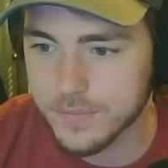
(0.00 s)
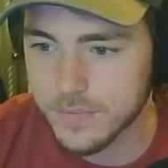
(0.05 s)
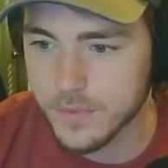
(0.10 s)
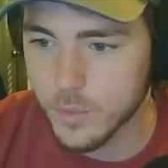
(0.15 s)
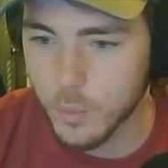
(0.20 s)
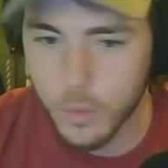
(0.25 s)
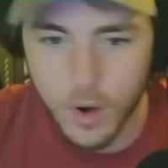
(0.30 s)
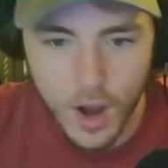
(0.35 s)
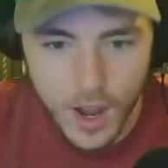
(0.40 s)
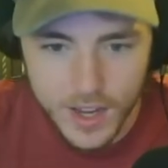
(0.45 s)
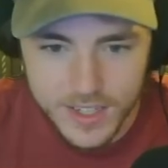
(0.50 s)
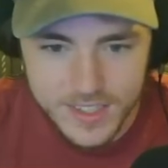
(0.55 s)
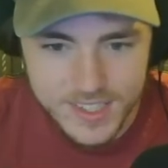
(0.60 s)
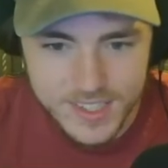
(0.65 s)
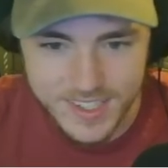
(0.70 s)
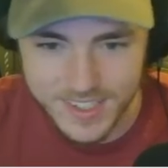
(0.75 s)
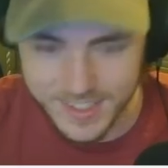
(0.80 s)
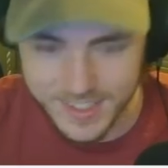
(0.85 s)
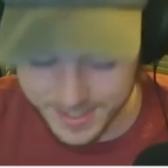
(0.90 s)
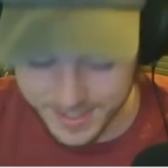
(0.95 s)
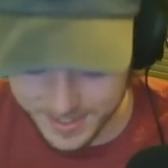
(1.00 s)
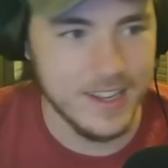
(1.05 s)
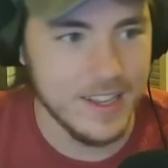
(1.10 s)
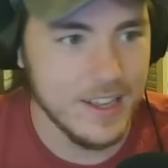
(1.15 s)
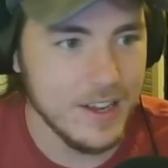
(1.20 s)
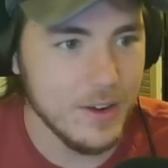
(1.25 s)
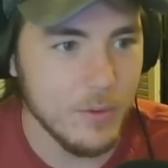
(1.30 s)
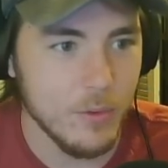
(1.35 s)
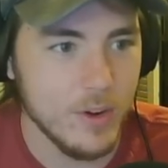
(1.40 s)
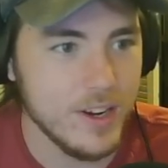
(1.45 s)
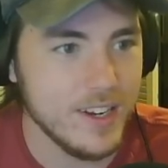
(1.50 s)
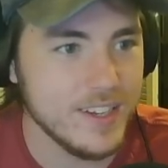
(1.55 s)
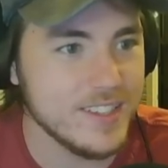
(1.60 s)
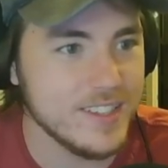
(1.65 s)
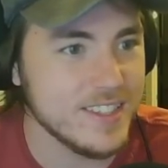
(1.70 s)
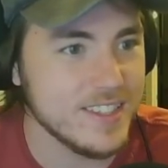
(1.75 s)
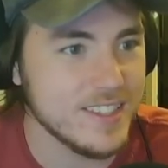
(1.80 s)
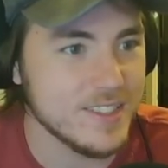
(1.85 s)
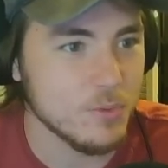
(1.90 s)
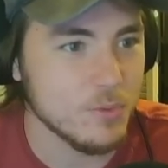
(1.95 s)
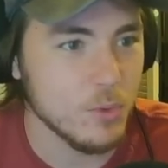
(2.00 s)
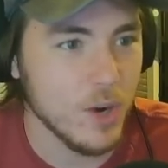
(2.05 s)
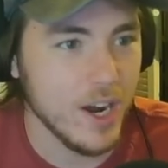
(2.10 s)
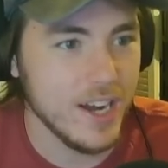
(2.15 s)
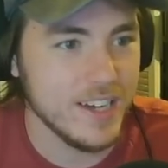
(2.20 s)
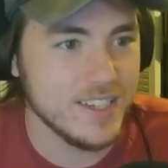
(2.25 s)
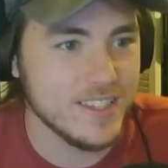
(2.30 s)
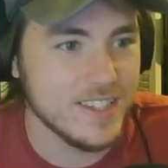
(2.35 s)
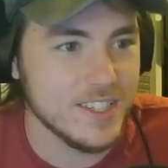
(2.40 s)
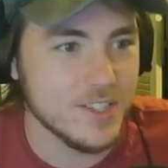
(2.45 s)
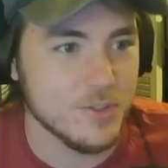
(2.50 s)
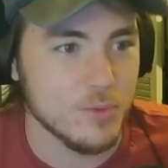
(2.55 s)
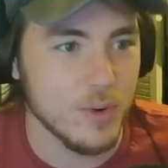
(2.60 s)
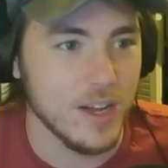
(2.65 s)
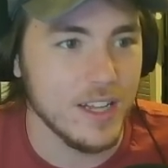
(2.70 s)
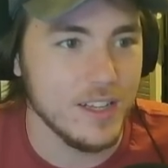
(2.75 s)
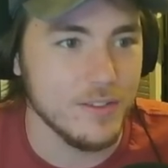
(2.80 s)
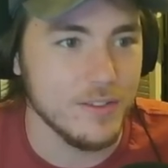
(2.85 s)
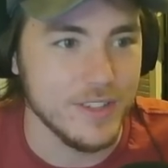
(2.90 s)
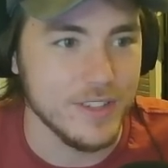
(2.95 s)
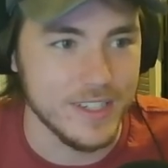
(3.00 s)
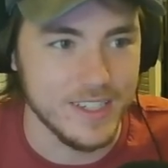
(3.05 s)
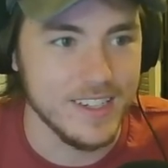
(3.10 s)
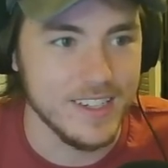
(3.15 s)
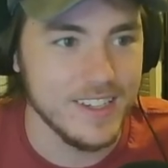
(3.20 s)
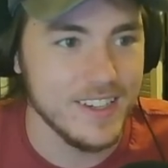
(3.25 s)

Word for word: What? What is this? Why is this relevant?